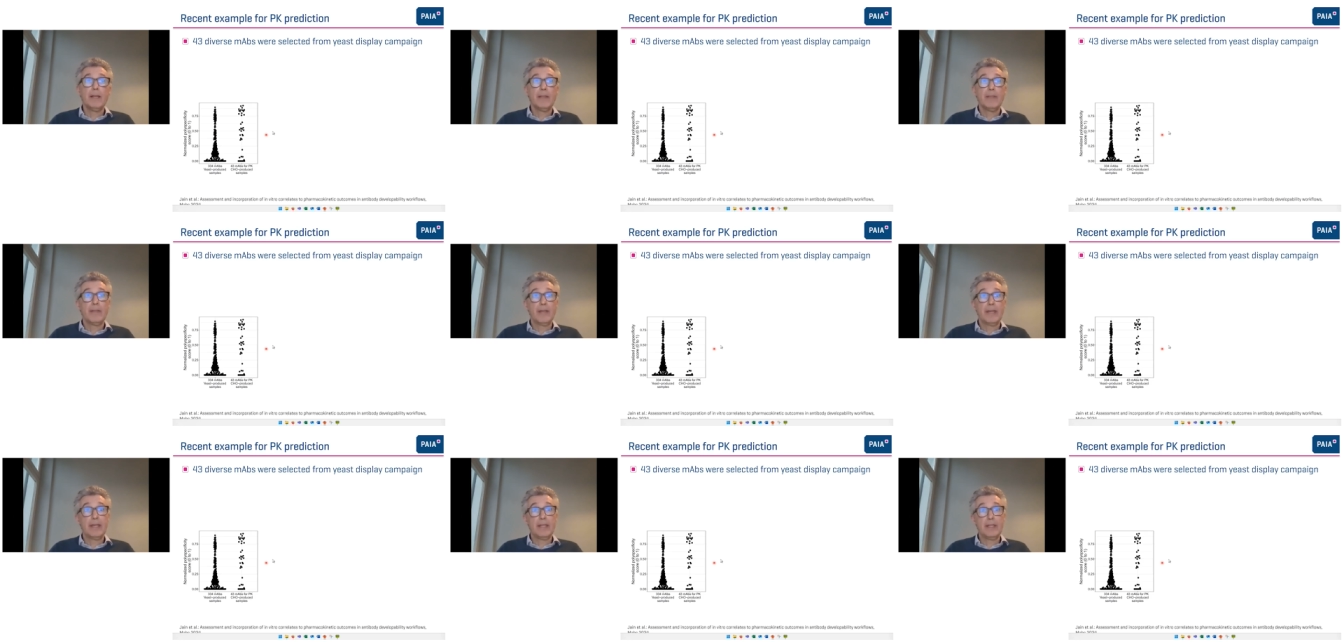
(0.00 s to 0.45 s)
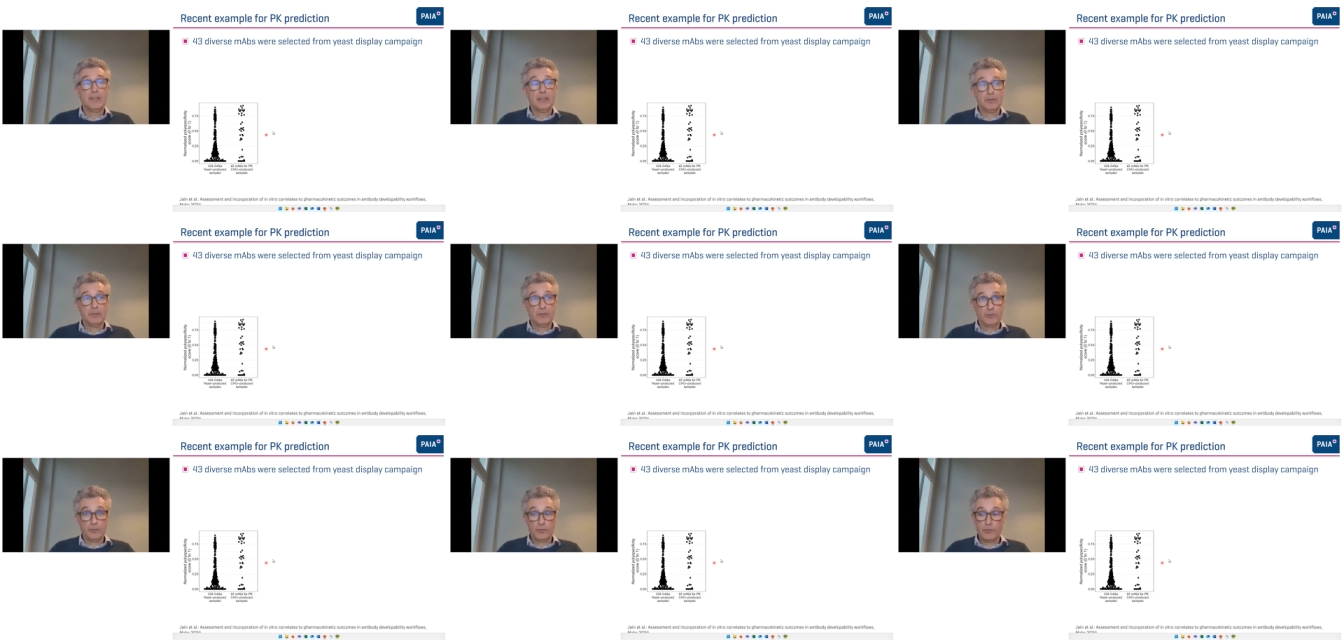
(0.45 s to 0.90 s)
They
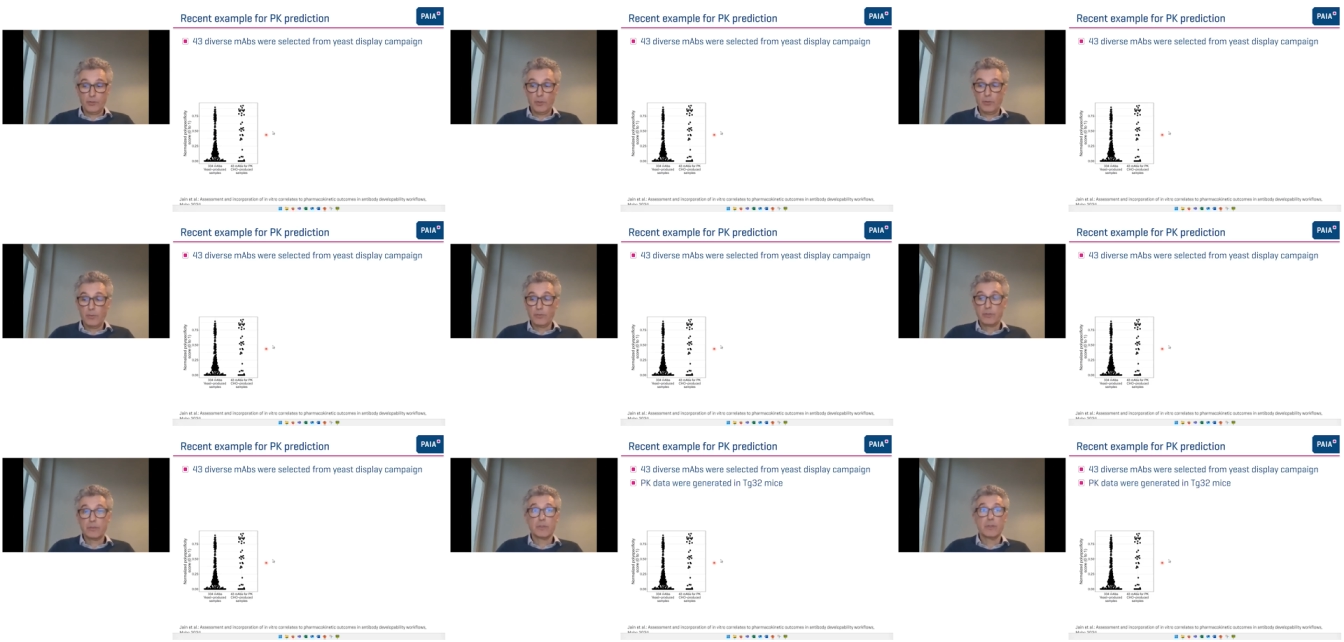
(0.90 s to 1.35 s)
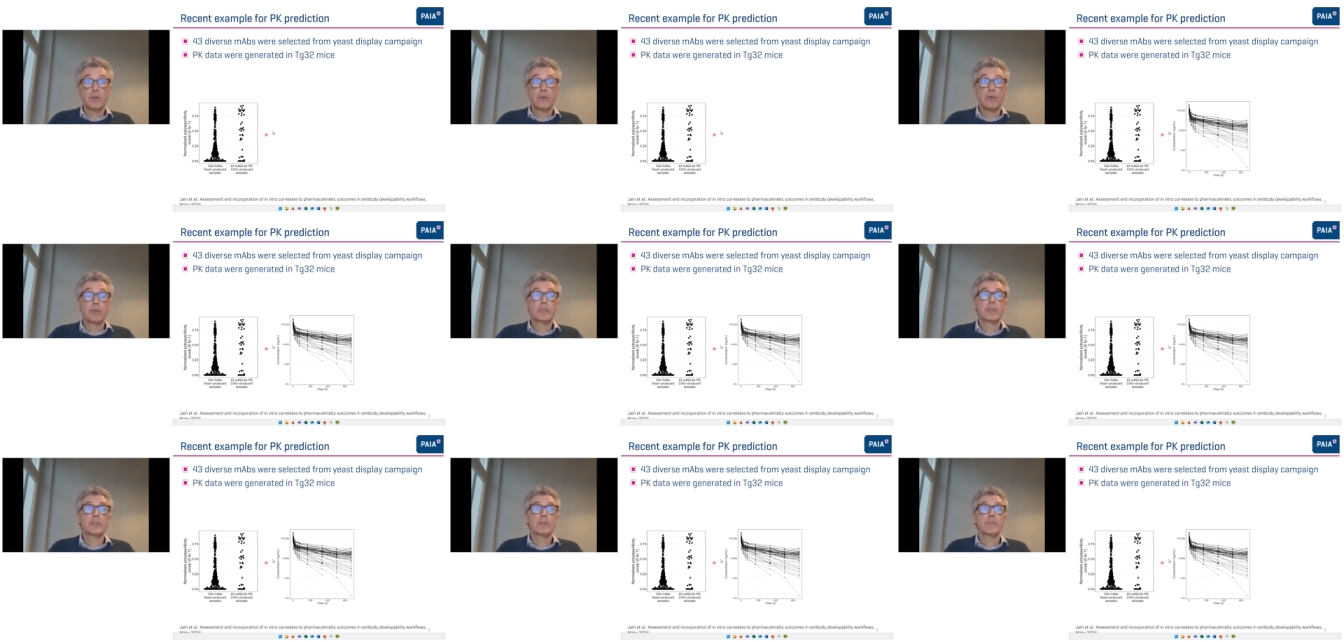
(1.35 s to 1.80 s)
chose
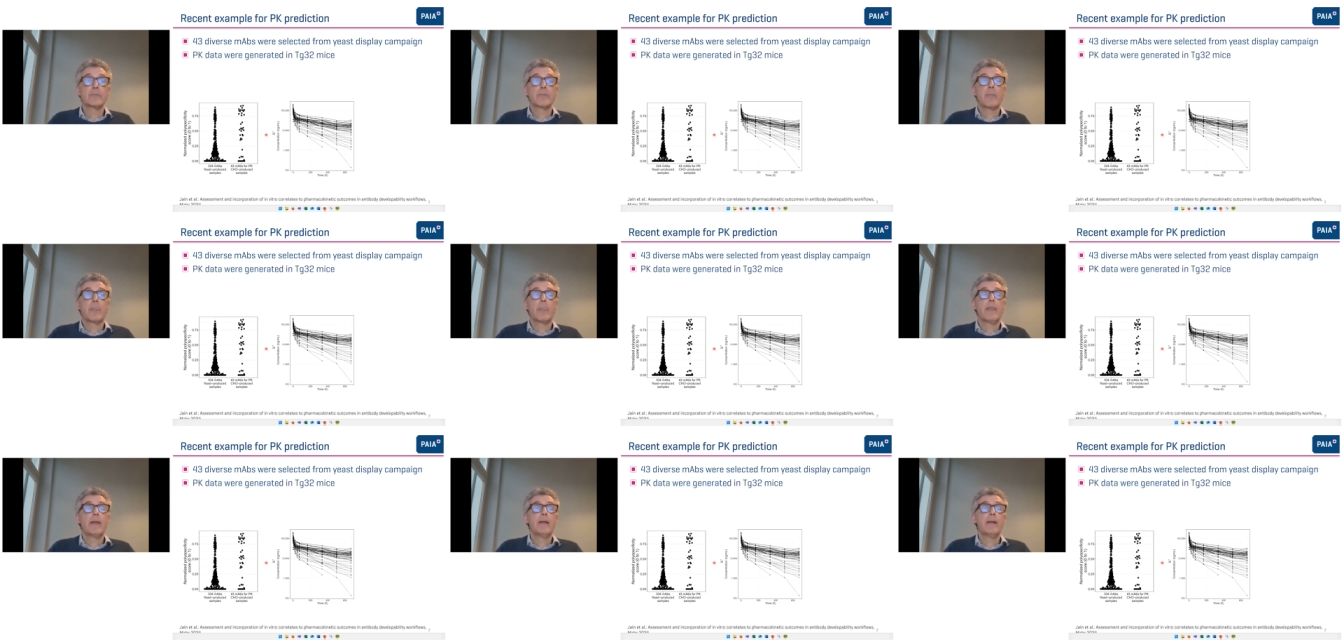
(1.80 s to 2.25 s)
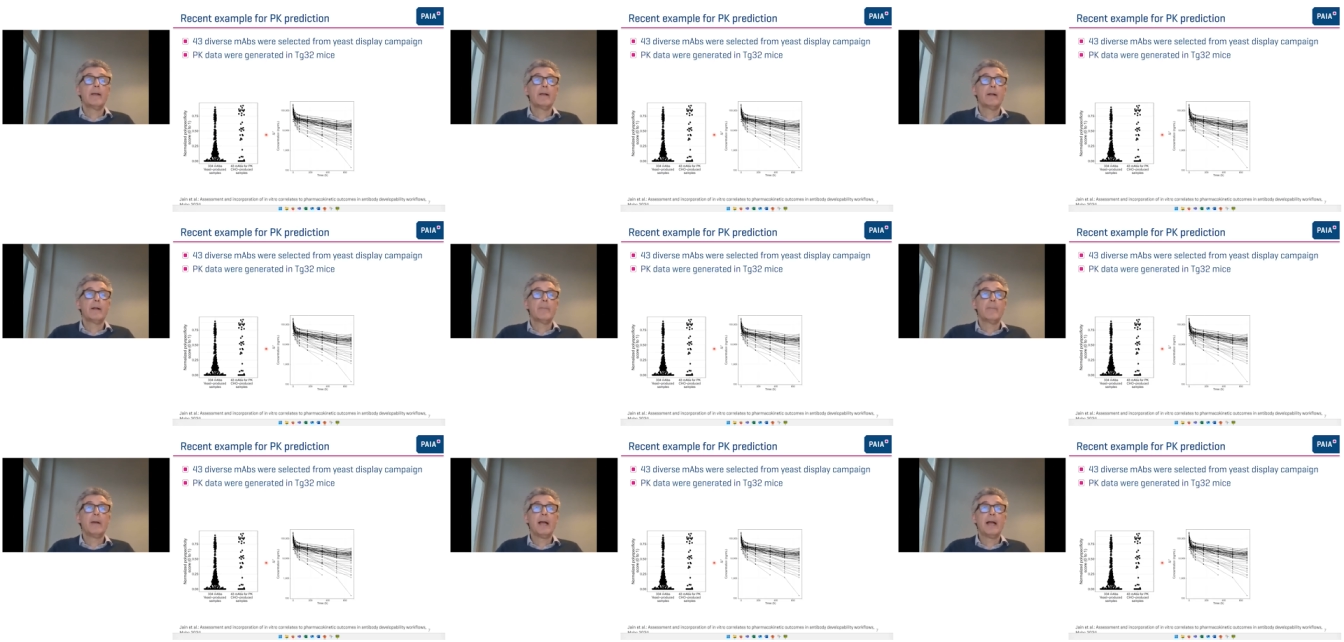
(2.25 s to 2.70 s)
those
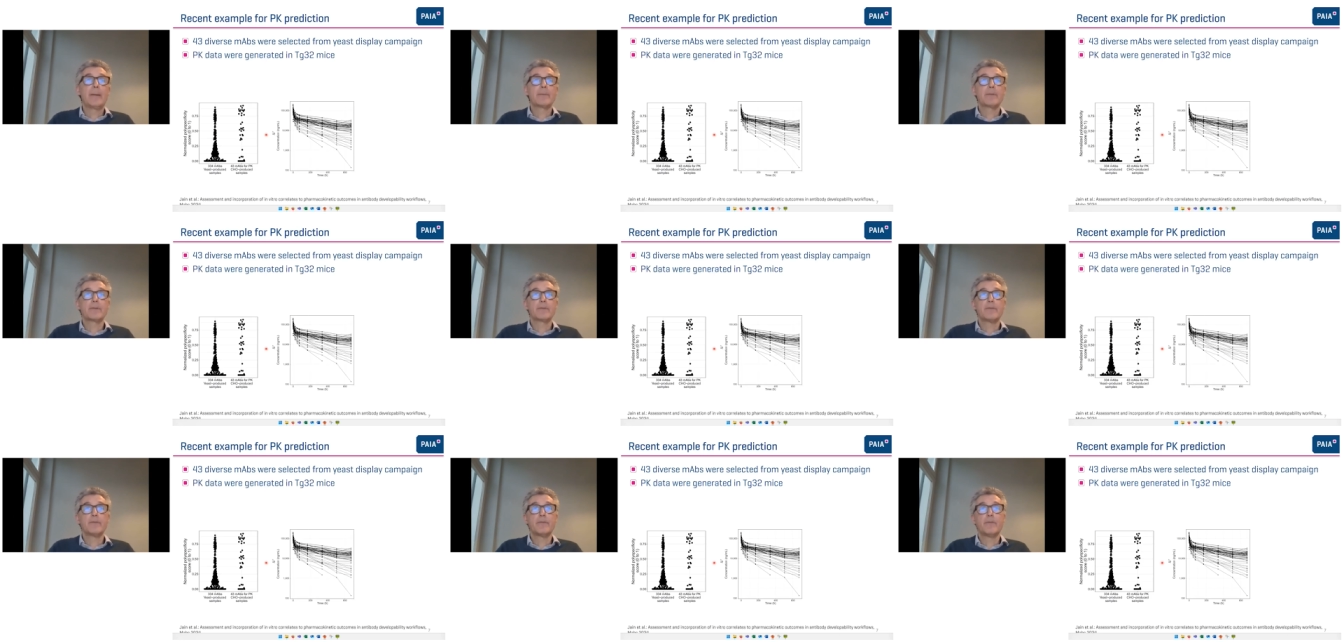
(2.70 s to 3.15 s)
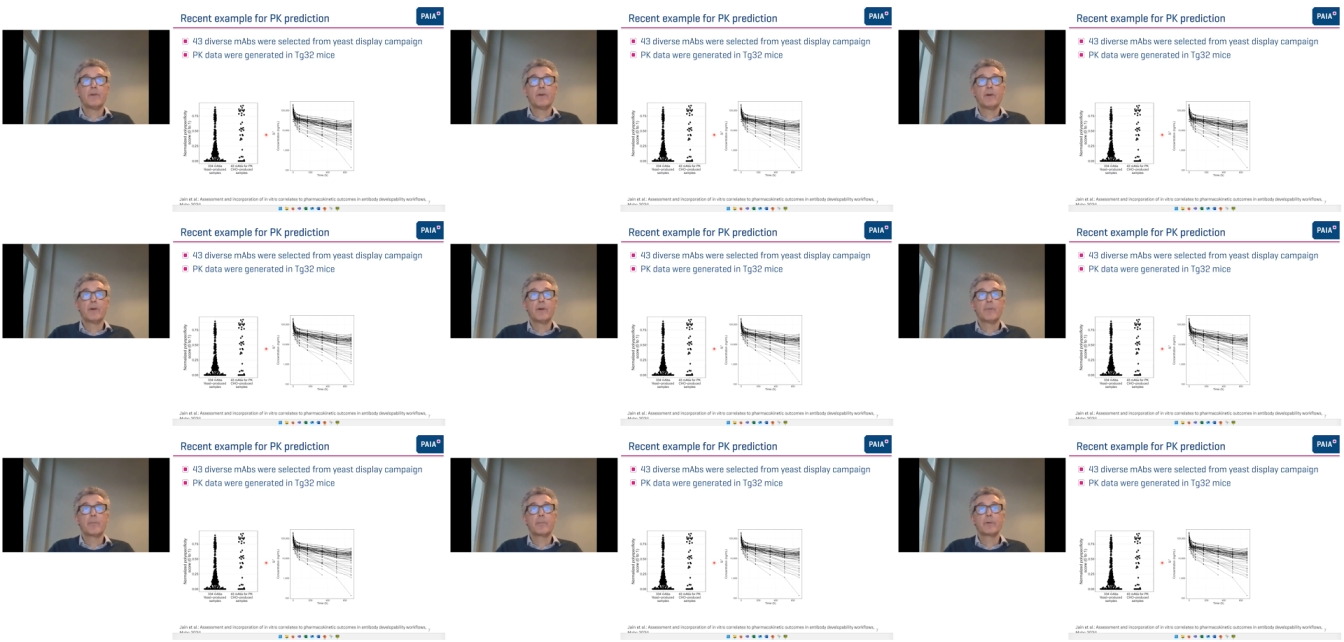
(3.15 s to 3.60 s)
maps
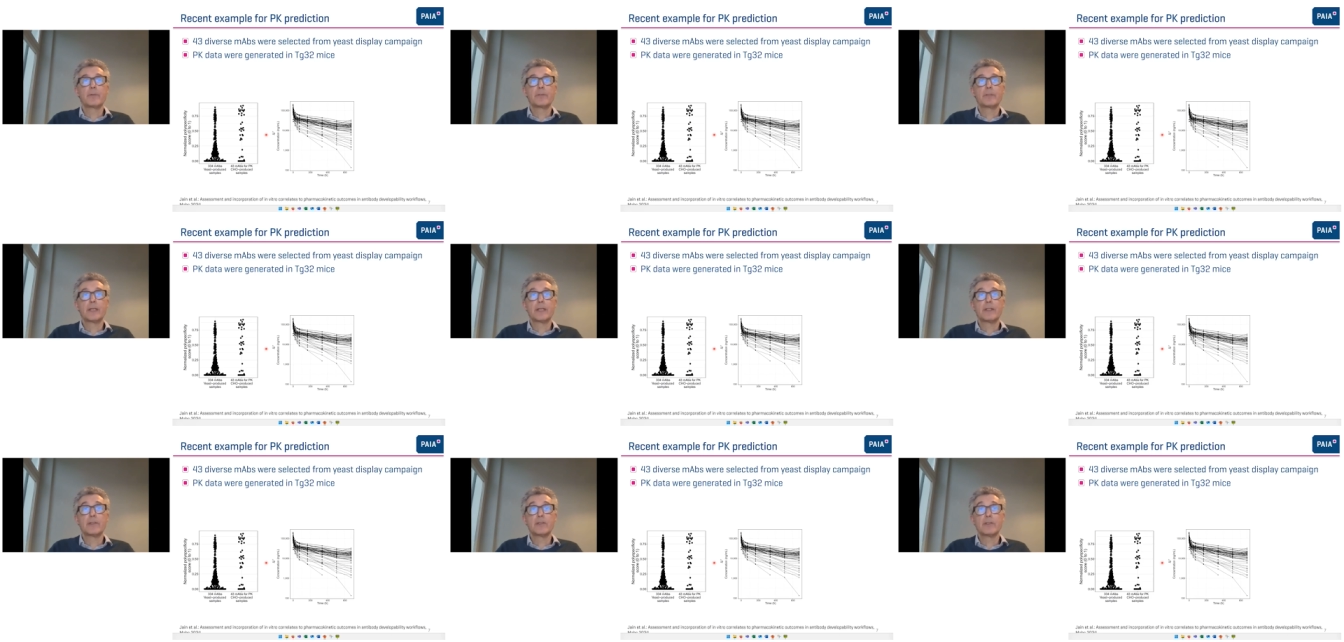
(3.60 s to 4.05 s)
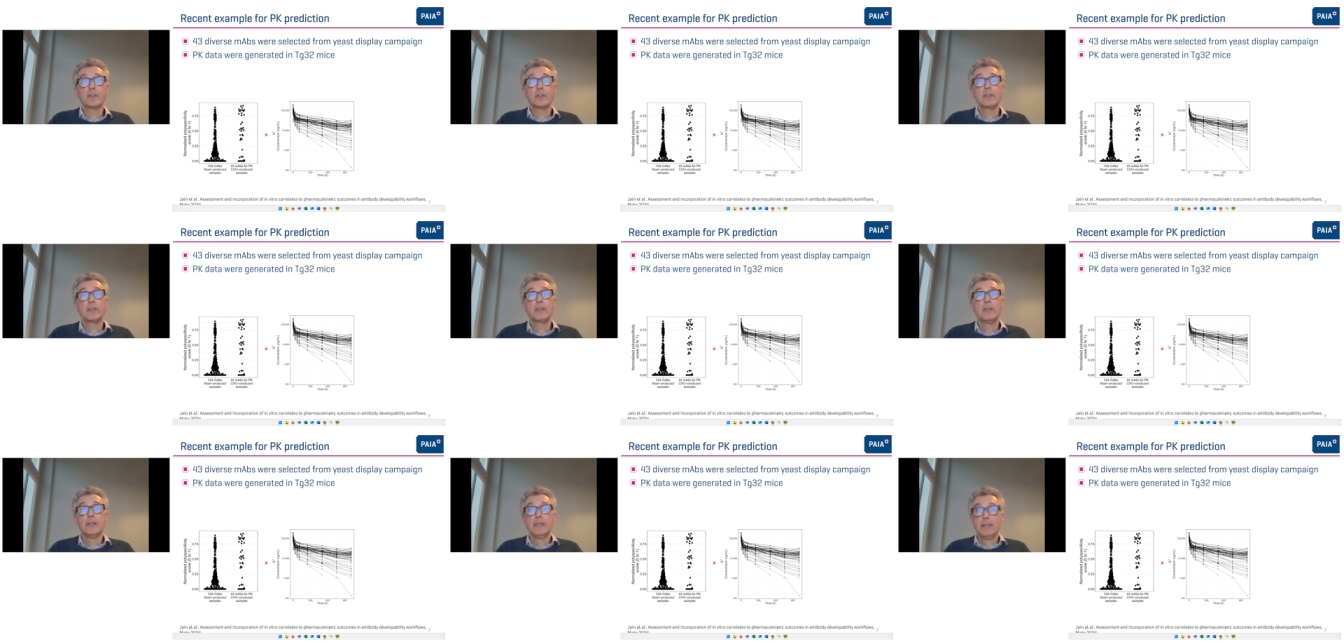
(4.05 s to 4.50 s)
for production